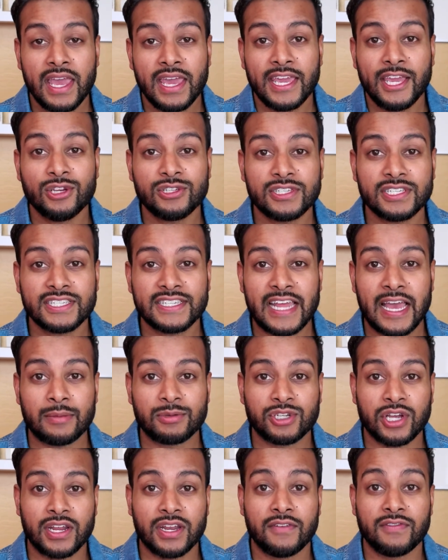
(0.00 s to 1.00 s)
here's a
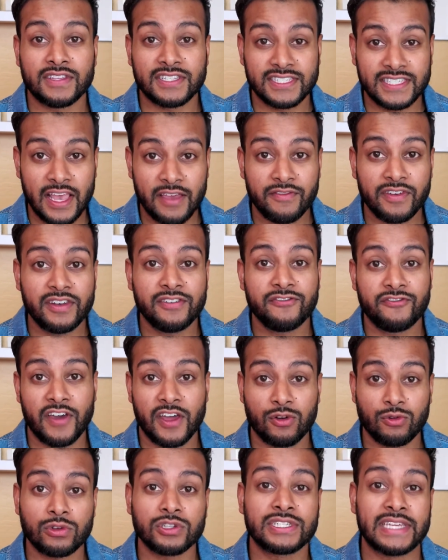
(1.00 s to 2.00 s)
snapshot of the 7
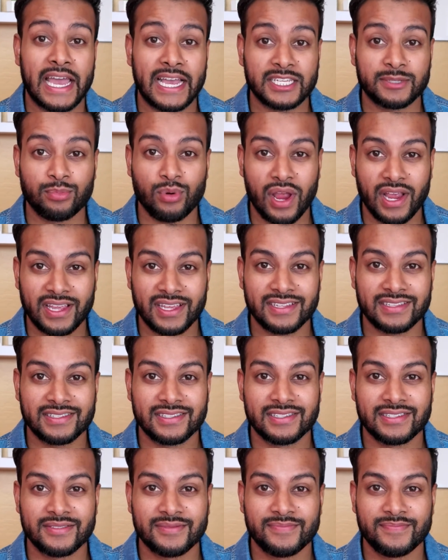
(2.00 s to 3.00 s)
federal tax
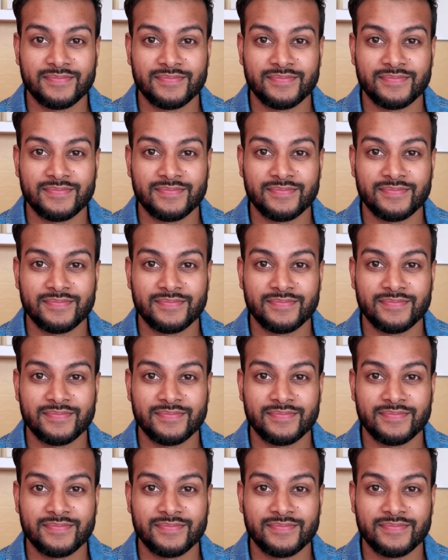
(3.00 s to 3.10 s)
brackets.